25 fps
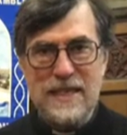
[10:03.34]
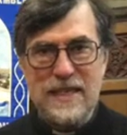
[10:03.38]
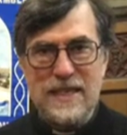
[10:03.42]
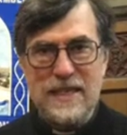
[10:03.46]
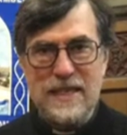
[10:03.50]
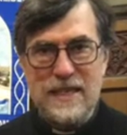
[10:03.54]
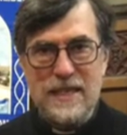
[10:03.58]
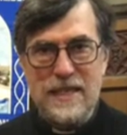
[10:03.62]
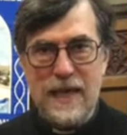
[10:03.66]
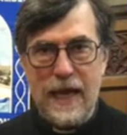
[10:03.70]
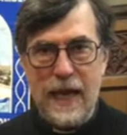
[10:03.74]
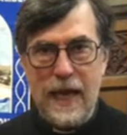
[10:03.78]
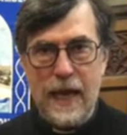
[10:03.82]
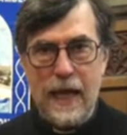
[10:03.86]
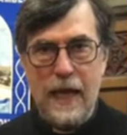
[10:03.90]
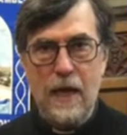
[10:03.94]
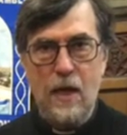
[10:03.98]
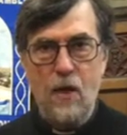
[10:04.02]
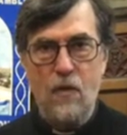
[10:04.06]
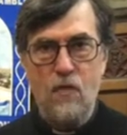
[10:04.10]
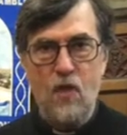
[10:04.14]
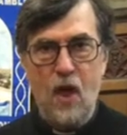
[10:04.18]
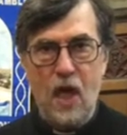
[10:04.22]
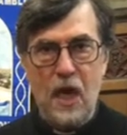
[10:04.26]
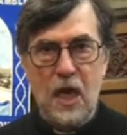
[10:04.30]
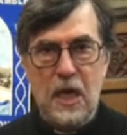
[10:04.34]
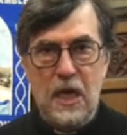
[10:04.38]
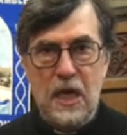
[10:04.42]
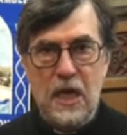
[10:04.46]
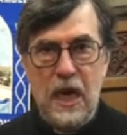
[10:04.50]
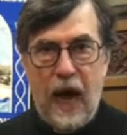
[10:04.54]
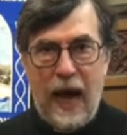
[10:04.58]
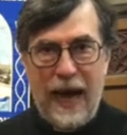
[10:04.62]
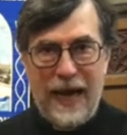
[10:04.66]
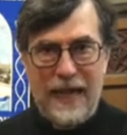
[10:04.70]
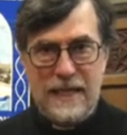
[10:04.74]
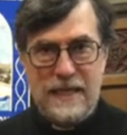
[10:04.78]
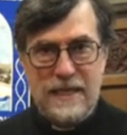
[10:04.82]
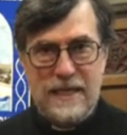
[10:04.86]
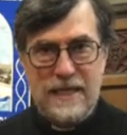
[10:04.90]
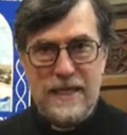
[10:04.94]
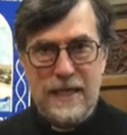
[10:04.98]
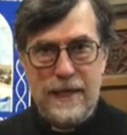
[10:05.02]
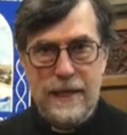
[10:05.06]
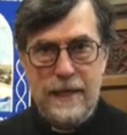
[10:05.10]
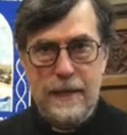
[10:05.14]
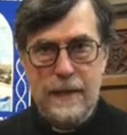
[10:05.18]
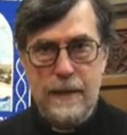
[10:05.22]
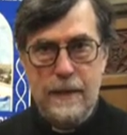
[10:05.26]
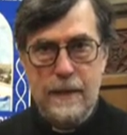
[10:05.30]
see the light.
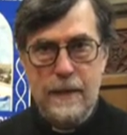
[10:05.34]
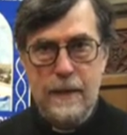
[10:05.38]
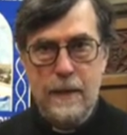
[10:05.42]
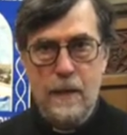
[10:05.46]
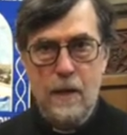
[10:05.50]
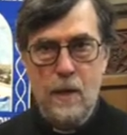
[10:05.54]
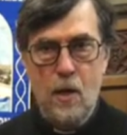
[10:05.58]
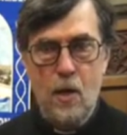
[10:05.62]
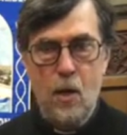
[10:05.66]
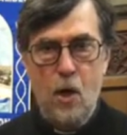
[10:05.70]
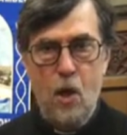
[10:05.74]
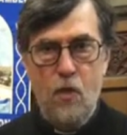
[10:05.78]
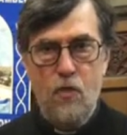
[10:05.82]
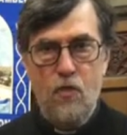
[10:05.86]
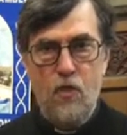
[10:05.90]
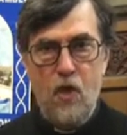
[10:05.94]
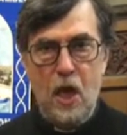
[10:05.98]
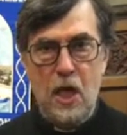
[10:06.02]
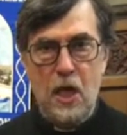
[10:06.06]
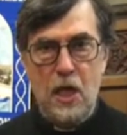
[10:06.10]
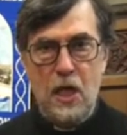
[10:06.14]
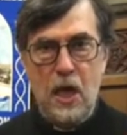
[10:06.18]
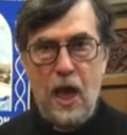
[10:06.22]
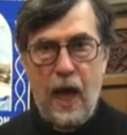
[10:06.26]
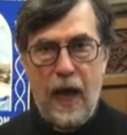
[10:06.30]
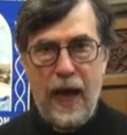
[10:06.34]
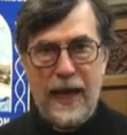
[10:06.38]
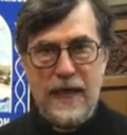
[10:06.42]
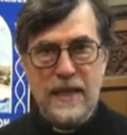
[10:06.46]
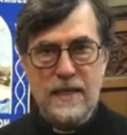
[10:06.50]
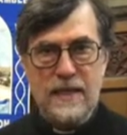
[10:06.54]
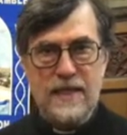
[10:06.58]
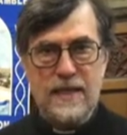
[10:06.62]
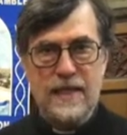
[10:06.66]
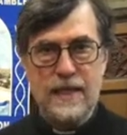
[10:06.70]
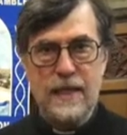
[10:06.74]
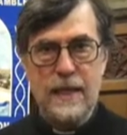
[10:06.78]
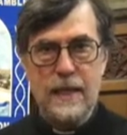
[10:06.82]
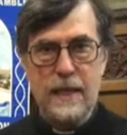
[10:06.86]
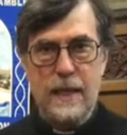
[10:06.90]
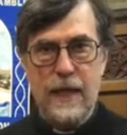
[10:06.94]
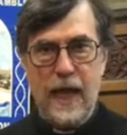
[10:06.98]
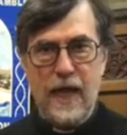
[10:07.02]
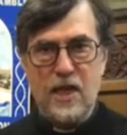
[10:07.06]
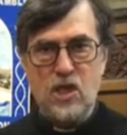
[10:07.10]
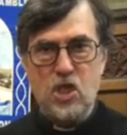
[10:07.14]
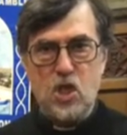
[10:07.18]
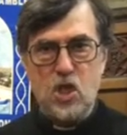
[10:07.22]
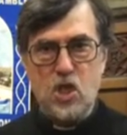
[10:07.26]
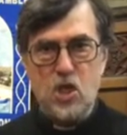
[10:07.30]
The light
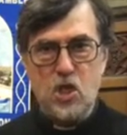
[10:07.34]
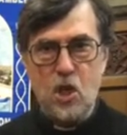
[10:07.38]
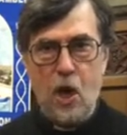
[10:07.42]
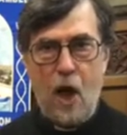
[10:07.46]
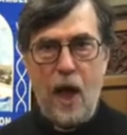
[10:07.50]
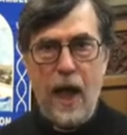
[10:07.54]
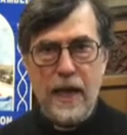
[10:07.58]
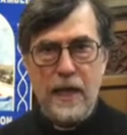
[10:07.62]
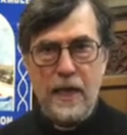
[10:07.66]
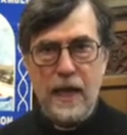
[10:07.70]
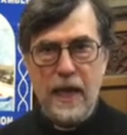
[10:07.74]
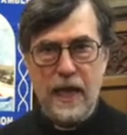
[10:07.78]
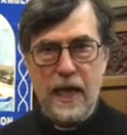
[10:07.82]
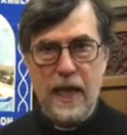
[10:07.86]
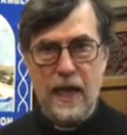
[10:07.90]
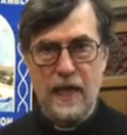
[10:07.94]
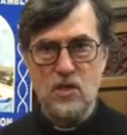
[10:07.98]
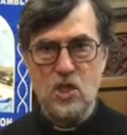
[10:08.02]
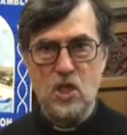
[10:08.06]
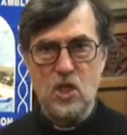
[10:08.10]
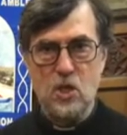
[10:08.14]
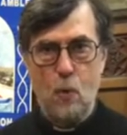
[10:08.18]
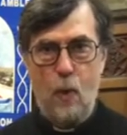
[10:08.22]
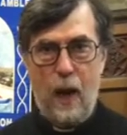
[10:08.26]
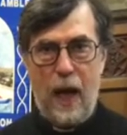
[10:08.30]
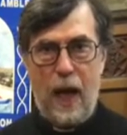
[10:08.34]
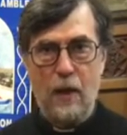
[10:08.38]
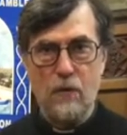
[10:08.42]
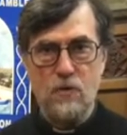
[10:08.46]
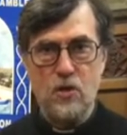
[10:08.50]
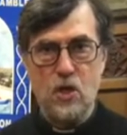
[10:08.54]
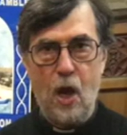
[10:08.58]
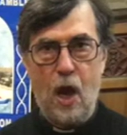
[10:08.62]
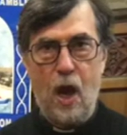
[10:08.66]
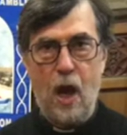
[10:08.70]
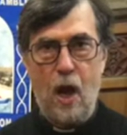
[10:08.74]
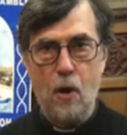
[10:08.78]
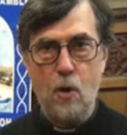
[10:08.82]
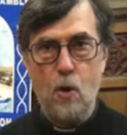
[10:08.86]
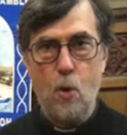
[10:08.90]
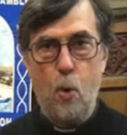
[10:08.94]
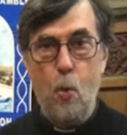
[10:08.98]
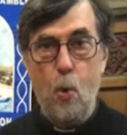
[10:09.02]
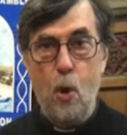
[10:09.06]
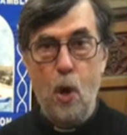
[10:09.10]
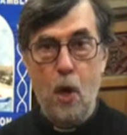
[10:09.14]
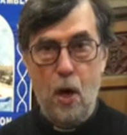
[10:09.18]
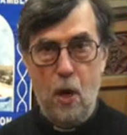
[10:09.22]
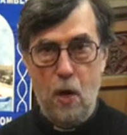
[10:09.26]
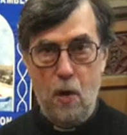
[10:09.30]
is shining into our dark
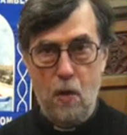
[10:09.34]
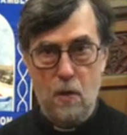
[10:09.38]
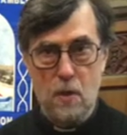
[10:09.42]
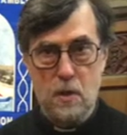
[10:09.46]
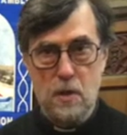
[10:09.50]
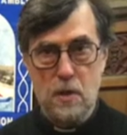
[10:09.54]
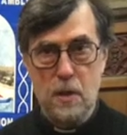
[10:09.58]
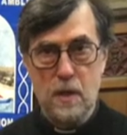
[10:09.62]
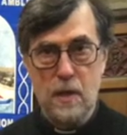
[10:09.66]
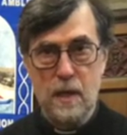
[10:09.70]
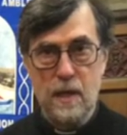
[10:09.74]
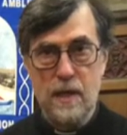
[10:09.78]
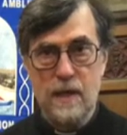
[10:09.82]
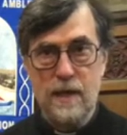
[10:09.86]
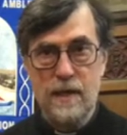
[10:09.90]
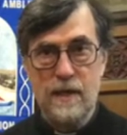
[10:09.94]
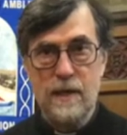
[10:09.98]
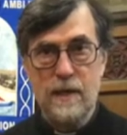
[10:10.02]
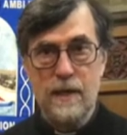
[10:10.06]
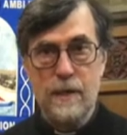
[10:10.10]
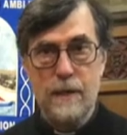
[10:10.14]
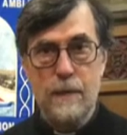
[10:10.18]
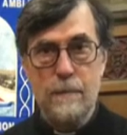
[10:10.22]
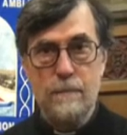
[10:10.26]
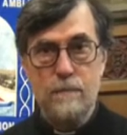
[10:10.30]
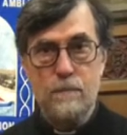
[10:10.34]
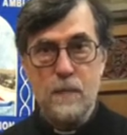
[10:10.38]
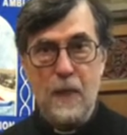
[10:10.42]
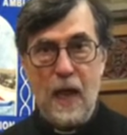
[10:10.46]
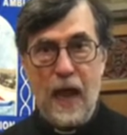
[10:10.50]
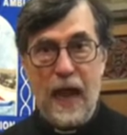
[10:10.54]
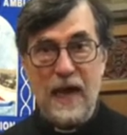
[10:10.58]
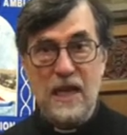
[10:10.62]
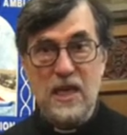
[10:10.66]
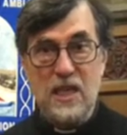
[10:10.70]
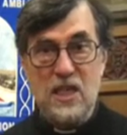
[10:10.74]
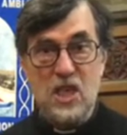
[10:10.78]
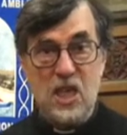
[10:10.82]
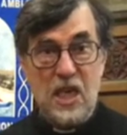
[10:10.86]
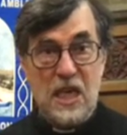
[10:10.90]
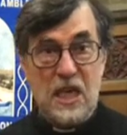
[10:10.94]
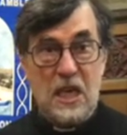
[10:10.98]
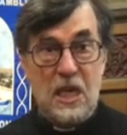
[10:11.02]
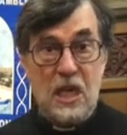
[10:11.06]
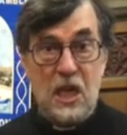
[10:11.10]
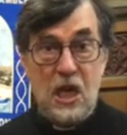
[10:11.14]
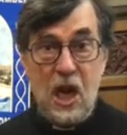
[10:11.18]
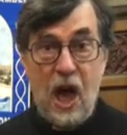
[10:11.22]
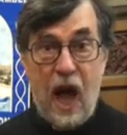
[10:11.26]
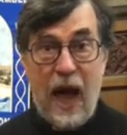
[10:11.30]
world and is
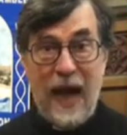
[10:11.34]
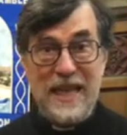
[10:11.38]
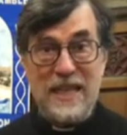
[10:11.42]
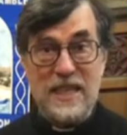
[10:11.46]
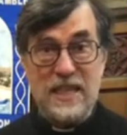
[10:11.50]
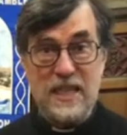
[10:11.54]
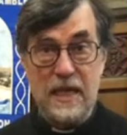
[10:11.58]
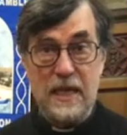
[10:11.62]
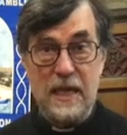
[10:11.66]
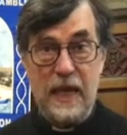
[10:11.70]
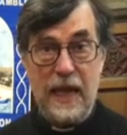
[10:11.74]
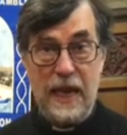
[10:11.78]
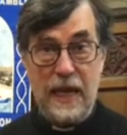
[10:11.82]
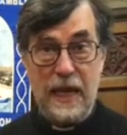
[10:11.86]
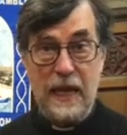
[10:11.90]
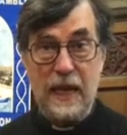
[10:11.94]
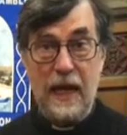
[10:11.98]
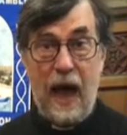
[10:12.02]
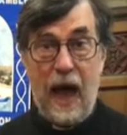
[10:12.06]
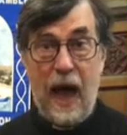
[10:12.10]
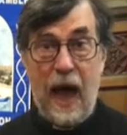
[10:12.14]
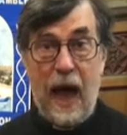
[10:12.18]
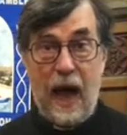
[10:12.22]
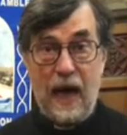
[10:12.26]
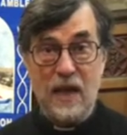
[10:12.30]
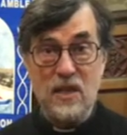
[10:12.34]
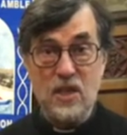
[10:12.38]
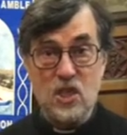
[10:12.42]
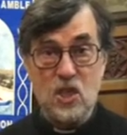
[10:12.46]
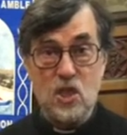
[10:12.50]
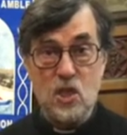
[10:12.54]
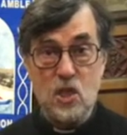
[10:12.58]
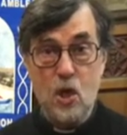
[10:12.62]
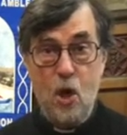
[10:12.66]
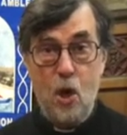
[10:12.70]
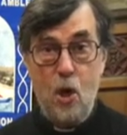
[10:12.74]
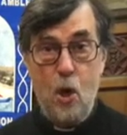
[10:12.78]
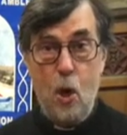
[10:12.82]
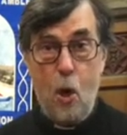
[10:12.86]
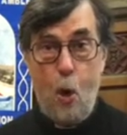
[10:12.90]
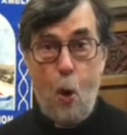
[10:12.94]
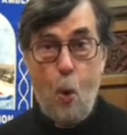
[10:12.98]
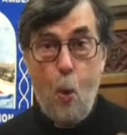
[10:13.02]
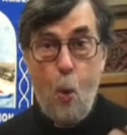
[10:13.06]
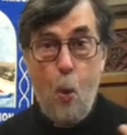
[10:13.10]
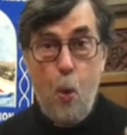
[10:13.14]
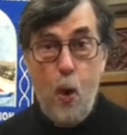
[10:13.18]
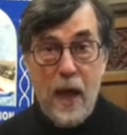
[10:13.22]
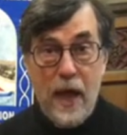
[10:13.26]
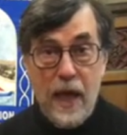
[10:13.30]
enlightening us.
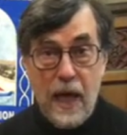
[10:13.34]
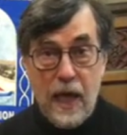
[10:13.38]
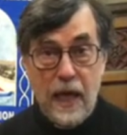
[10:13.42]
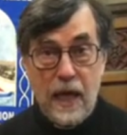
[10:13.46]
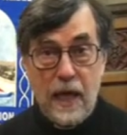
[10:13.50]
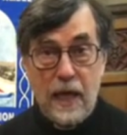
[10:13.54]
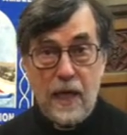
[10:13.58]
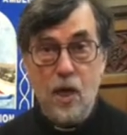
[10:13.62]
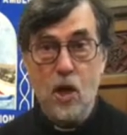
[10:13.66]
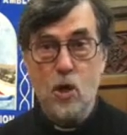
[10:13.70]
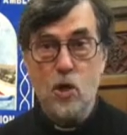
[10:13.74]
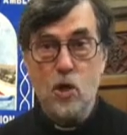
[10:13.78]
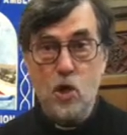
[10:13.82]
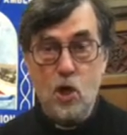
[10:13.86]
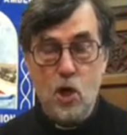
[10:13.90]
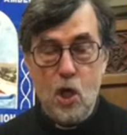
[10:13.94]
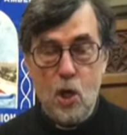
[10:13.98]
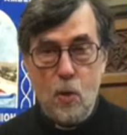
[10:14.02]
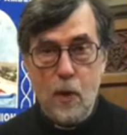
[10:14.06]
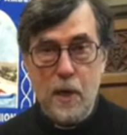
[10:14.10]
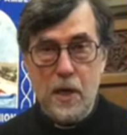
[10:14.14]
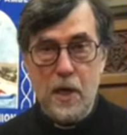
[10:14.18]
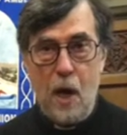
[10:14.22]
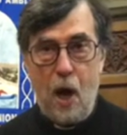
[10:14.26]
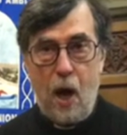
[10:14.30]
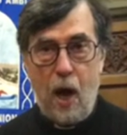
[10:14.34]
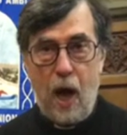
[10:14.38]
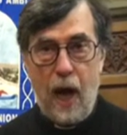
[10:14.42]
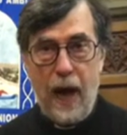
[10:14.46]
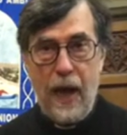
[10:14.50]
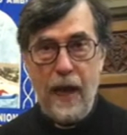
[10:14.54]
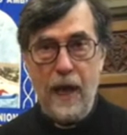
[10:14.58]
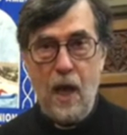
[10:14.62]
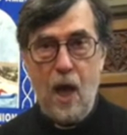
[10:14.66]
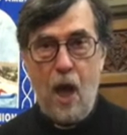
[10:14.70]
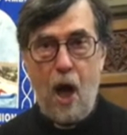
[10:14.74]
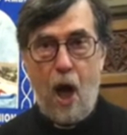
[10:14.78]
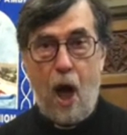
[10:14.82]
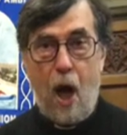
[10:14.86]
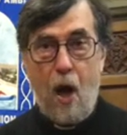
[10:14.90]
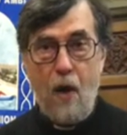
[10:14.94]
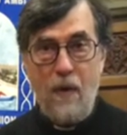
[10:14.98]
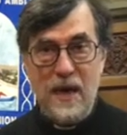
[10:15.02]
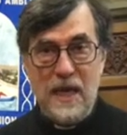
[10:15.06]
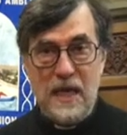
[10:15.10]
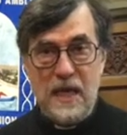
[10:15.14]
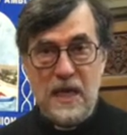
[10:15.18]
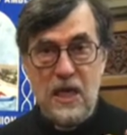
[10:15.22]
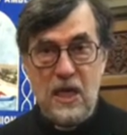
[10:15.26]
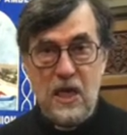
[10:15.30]
We, you and I, are
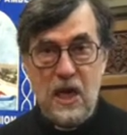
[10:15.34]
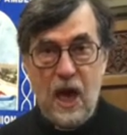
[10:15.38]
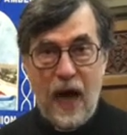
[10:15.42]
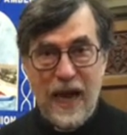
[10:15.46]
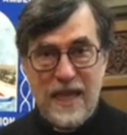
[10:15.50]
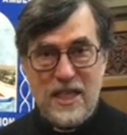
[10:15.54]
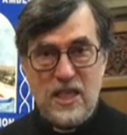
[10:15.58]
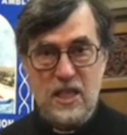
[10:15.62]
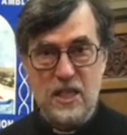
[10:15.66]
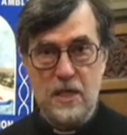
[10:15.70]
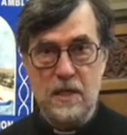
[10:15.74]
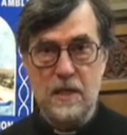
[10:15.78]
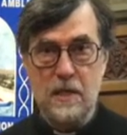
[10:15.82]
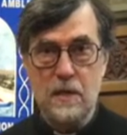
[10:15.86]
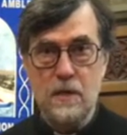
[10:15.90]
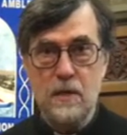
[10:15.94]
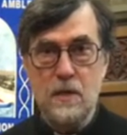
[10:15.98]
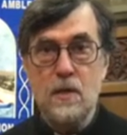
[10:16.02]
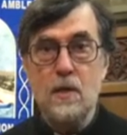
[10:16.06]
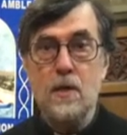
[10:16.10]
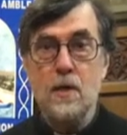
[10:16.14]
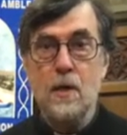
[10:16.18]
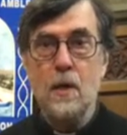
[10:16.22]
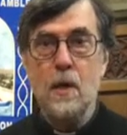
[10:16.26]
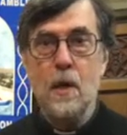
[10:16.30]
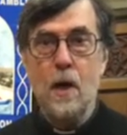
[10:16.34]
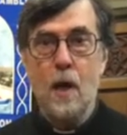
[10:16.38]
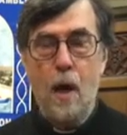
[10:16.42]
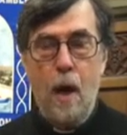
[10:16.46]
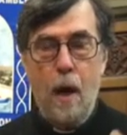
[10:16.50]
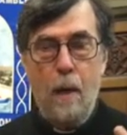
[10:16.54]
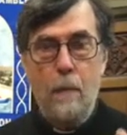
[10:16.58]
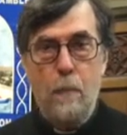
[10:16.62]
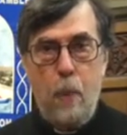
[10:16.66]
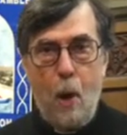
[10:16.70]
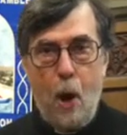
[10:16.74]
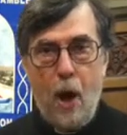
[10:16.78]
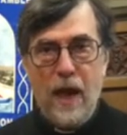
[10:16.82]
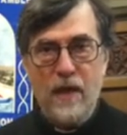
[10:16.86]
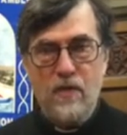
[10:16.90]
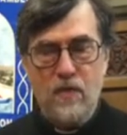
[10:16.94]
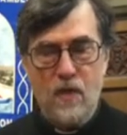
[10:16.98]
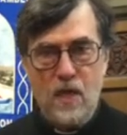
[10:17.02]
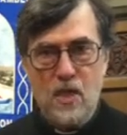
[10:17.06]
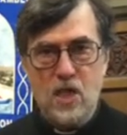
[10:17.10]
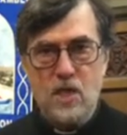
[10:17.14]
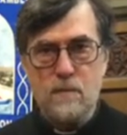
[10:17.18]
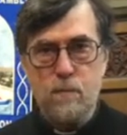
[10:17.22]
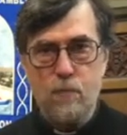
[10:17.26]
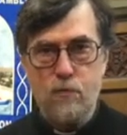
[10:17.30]
enlightened by
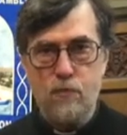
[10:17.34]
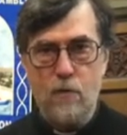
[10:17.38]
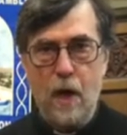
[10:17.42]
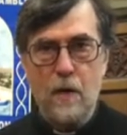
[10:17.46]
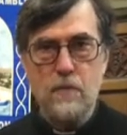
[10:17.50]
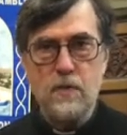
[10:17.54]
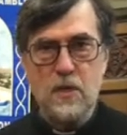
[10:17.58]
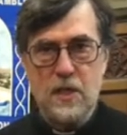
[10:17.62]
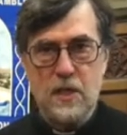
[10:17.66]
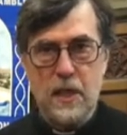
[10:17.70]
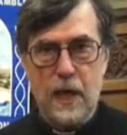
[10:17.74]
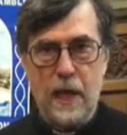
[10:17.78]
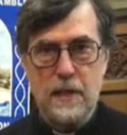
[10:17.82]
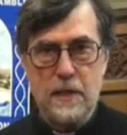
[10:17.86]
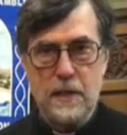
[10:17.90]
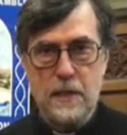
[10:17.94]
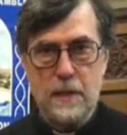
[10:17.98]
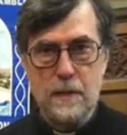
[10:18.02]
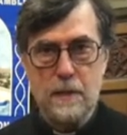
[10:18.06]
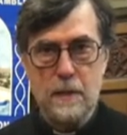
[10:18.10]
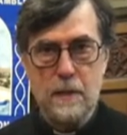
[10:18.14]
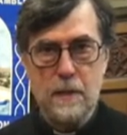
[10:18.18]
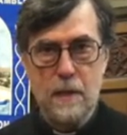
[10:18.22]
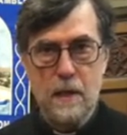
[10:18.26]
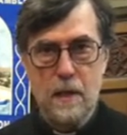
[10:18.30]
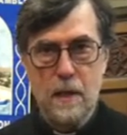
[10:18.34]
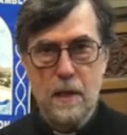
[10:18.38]
this process.